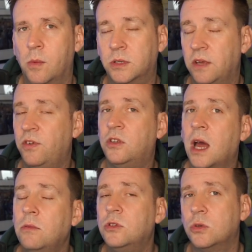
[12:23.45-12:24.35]
Because if you
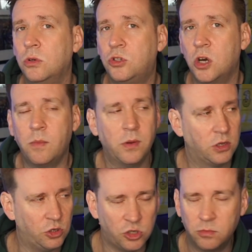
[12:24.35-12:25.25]
don't do a job,
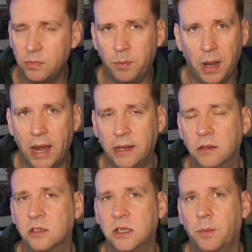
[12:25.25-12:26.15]
you shouldn't be playing.
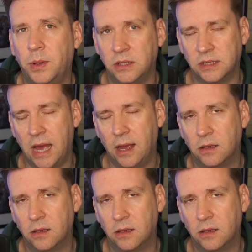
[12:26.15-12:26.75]
Simple as that.